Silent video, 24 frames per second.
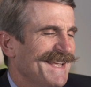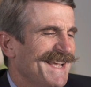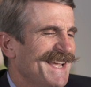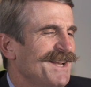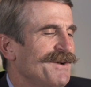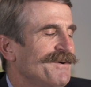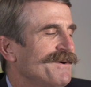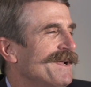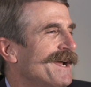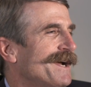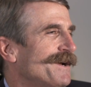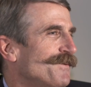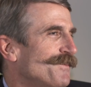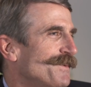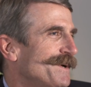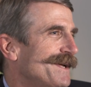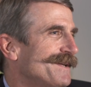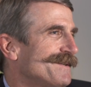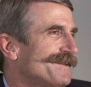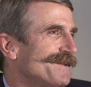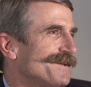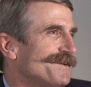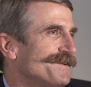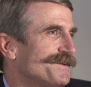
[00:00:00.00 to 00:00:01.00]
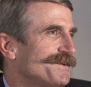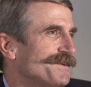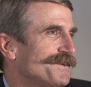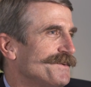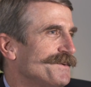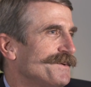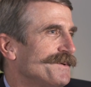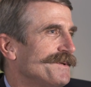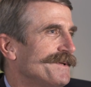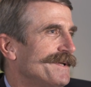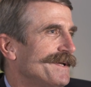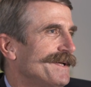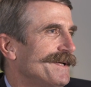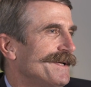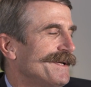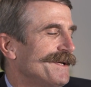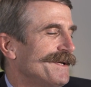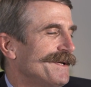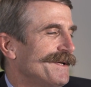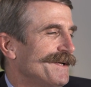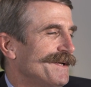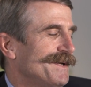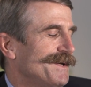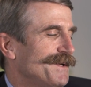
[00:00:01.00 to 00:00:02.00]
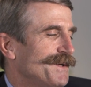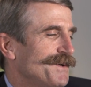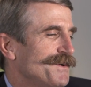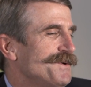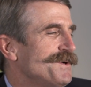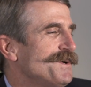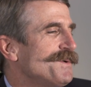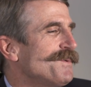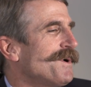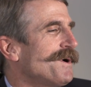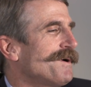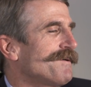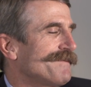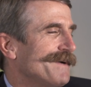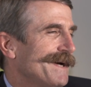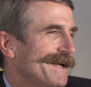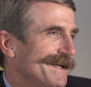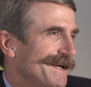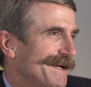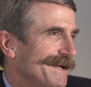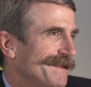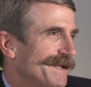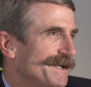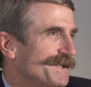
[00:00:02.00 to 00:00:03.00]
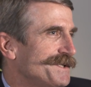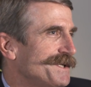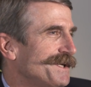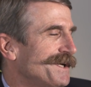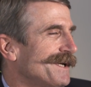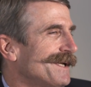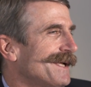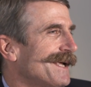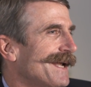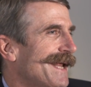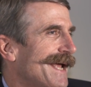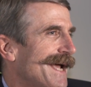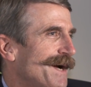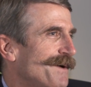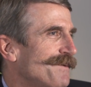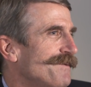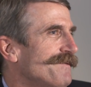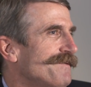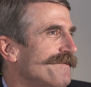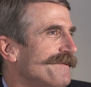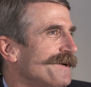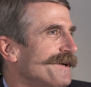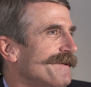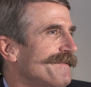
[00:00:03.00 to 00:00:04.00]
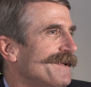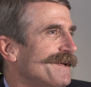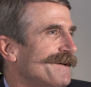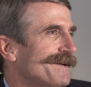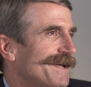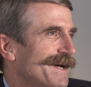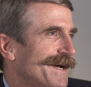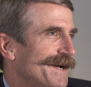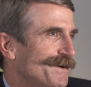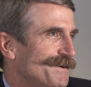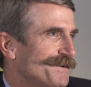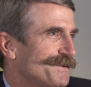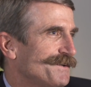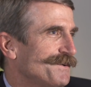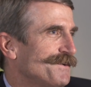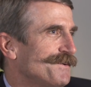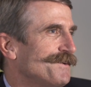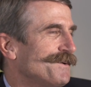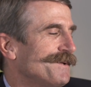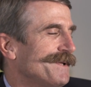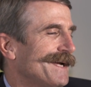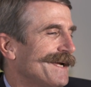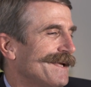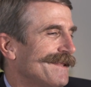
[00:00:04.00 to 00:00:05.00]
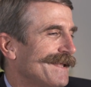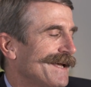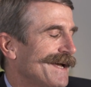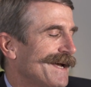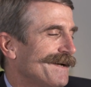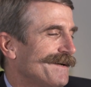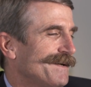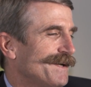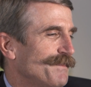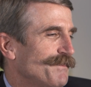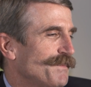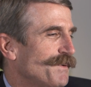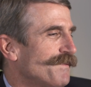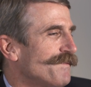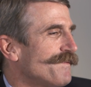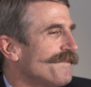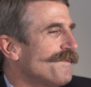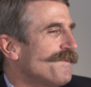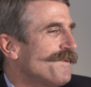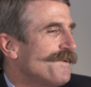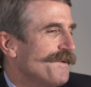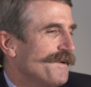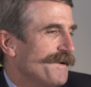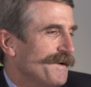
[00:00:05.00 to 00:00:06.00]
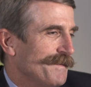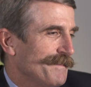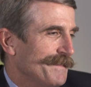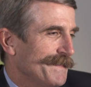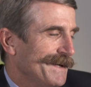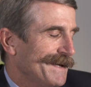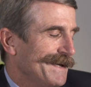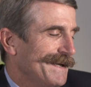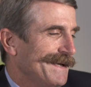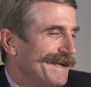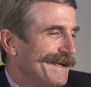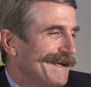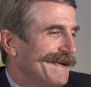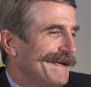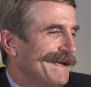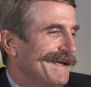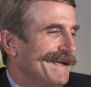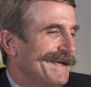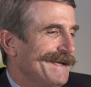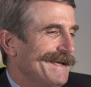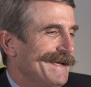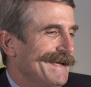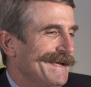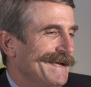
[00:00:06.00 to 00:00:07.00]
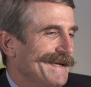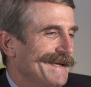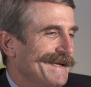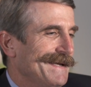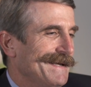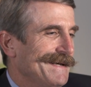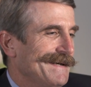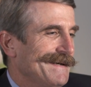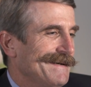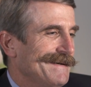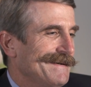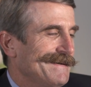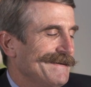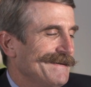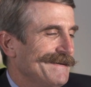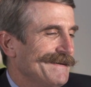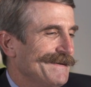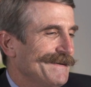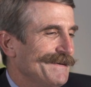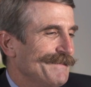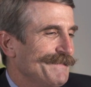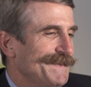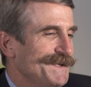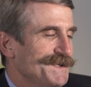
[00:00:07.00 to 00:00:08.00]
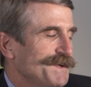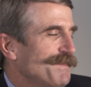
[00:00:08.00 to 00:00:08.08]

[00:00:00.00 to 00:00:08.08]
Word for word: eight or nine weeks in the school, knew already that she could get out in front of the entire school like that, perform, and be